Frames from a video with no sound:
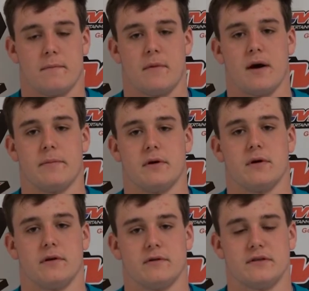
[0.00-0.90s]
My
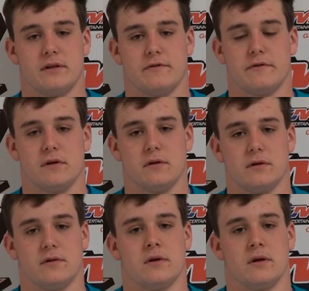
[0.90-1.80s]
ability to see the field
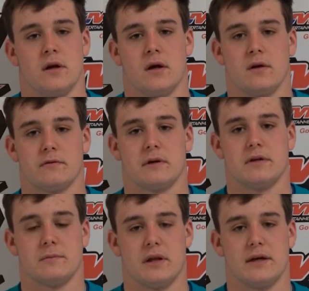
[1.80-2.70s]
and read
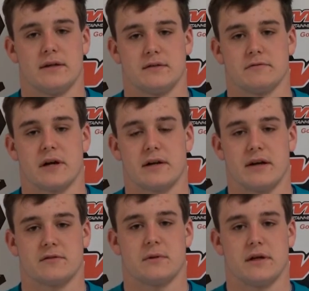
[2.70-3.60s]
the plays and
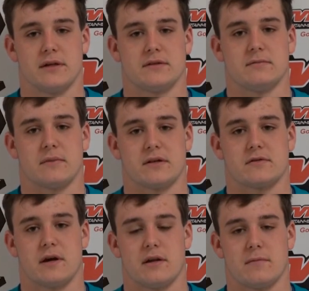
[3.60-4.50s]
recognize plays, and my
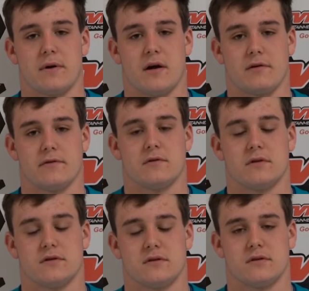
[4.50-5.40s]
strength and
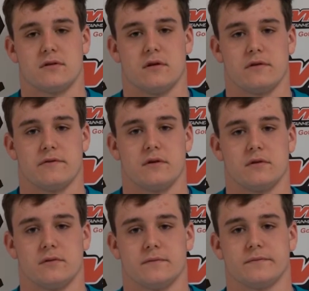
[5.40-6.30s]
powerfulness on the field